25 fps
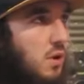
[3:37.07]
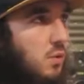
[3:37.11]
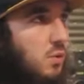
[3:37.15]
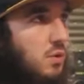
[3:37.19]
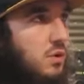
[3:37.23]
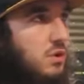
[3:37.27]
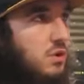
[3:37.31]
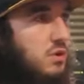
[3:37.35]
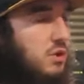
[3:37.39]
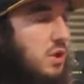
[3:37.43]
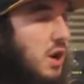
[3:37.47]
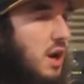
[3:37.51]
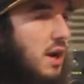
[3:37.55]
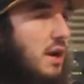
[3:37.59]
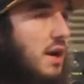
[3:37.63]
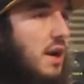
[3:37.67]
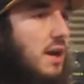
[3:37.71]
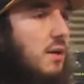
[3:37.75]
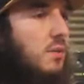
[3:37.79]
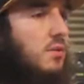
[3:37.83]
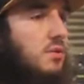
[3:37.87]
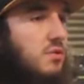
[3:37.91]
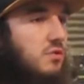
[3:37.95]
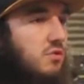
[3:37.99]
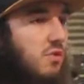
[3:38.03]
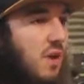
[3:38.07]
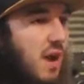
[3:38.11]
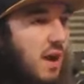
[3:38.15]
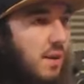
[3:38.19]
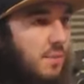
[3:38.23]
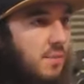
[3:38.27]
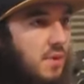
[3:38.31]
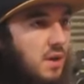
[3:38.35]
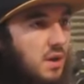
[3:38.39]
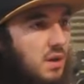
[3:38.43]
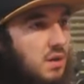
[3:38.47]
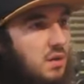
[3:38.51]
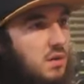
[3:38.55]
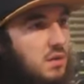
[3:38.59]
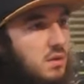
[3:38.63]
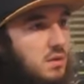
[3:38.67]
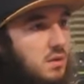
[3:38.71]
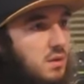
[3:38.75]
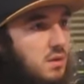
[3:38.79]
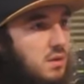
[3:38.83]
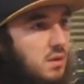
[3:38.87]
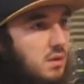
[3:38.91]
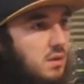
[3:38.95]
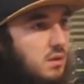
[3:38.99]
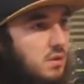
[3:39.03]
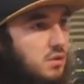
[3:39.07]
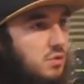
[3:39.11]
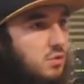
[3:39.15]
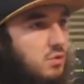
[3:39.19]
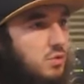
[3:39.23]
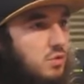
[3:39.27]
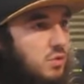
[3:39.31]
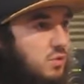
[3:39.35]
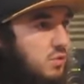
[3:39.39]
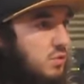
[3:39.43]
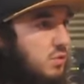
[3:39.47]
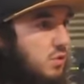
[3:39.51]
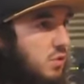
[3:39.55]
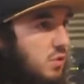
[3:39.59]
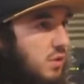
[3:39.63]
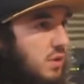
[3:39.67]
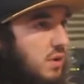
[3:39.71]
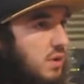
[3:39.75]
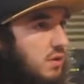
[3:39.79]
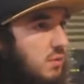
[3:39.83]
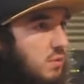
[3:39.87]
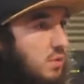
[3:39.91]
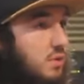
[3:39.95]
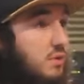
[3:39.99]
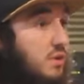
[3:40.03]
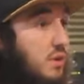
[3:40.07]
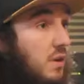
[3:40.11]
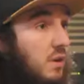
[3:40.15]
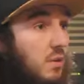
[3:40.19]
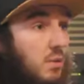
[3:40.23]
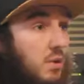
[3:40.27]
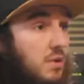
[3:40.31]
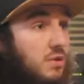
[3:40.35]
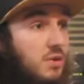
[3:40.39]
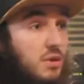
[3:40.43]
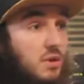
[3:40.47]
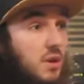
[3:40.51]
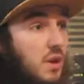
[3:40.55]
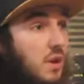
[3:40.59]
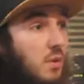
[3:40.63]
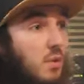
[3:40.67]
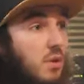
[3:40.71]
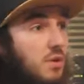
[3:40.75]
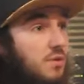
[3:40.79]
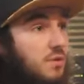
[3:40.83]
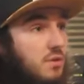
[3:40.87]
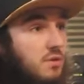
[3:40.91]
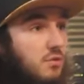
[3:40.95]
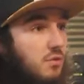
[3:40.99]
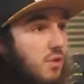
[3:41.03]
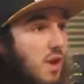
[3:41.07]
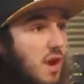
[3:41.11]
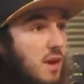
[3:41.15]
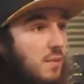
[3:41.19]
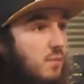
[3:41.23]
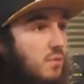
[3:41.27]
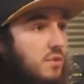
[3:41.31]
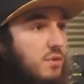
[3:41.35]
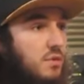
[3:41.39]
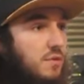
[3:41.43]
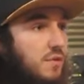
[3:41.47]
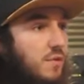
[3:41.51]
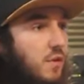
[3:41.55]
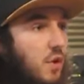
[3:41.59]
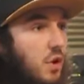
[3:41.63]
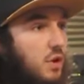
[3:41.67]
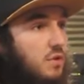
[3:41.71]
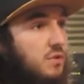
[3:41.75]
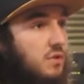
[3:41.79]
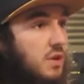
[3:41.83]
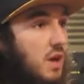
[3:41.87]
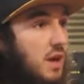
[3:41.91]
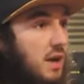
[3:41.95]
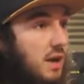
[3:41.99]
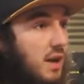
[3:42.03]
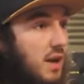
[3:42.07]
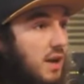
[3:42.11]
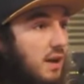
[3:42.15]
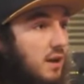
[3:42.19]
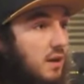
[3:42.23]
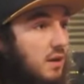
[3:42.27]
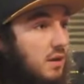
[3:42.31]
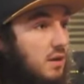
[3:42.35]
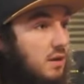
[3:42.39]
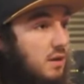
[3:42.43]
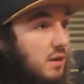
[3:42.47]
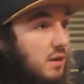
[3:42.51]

When you started out, it was grime, yeah. You do it. Was it? It wasn't grime when you first started out.